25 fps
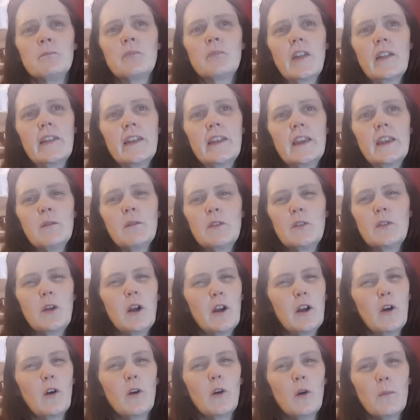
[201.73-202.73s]
I think it was
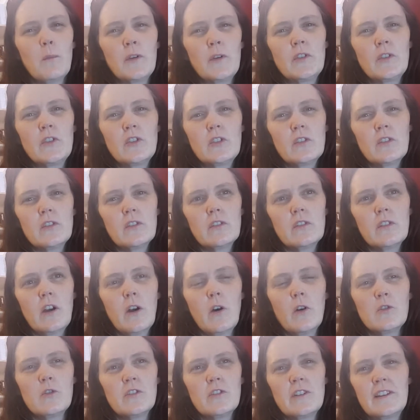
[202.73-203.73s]
uh, almost
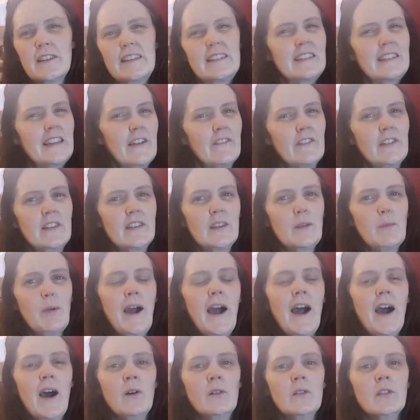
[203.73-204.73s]
170
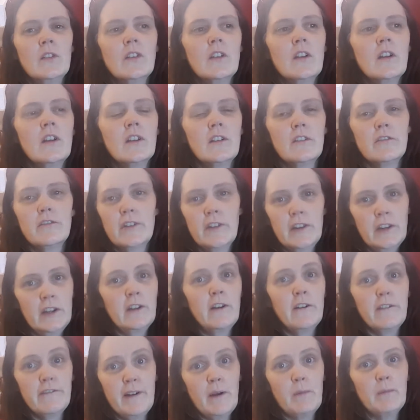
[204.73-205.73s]
pounds for you
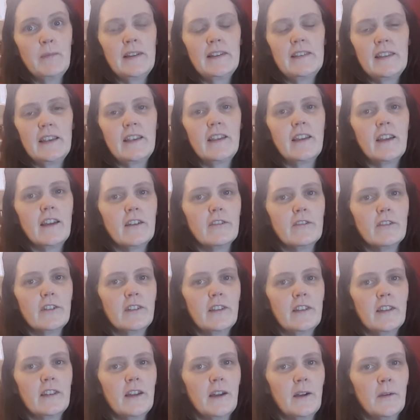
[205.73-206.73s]
know family ticket for
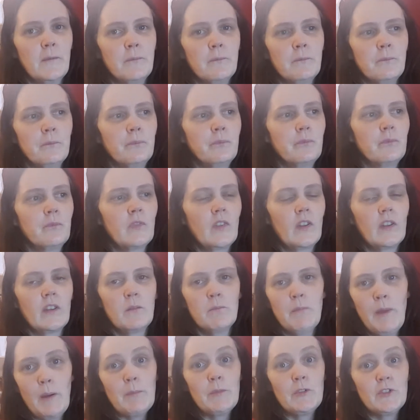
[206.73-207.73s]
the um,
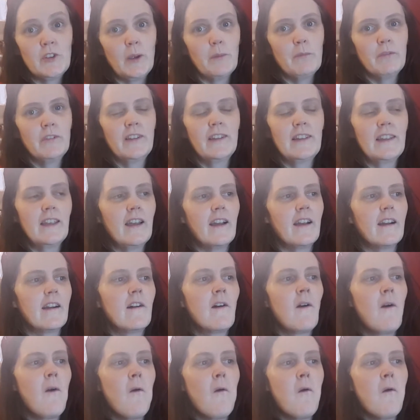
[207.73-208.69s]
membership for the year.